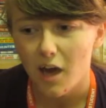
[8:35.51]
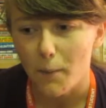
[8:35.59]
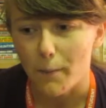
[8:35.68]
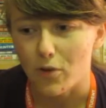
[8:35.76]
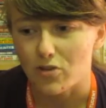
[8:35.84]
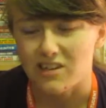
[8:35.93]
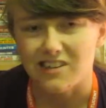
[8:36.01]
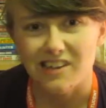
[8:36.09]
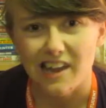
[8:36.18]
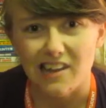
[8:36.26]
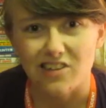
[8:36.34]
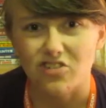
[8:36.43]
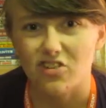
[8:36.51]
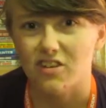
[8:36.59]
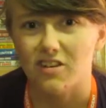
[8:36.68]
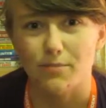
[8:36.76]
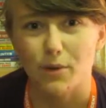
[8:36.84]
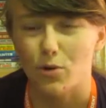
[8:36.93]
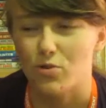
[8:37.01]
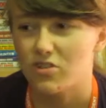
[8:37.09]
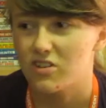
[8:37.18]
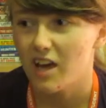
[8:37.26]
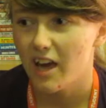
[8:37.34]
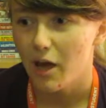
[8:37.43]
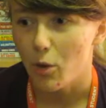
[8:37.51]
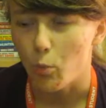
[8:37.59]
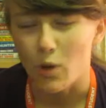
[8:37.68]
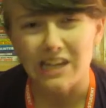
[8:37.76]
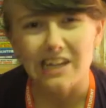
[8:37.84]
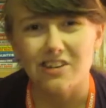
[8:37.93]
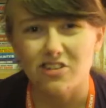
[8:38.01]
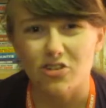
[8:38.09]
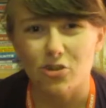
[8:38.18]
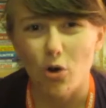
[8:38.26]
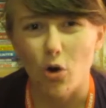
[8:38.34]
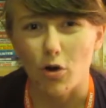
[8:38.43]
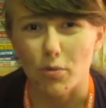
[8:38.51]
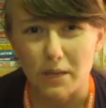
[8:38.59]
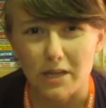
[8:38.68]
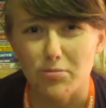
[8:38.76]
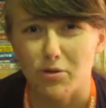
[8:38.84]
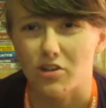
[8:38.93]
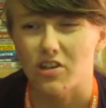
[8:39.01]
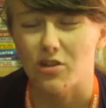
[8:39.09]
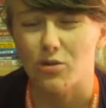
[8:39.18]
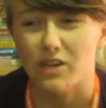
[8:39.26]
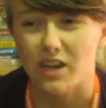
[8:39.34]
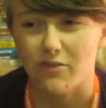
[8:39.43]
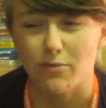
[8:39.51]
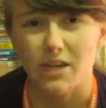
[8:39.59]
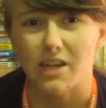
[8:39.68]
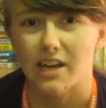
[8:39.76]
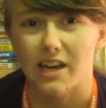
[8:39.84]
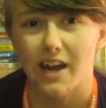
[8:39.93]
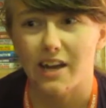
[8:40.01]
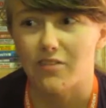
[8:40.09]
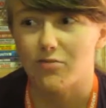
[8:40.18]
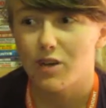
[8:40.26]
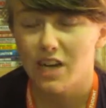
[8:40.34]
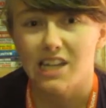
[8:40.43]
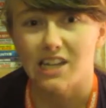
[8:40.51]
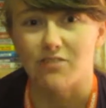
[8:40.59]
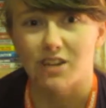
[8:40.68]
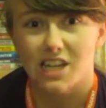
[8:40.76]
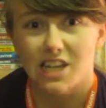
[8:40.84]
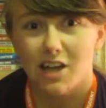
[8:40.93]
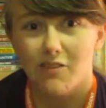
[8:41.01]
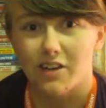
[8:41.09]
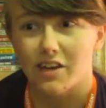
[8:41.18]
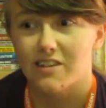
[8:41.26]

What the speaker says: most intelligent, most willing to talk people that you could ever meet, and I really, really love it.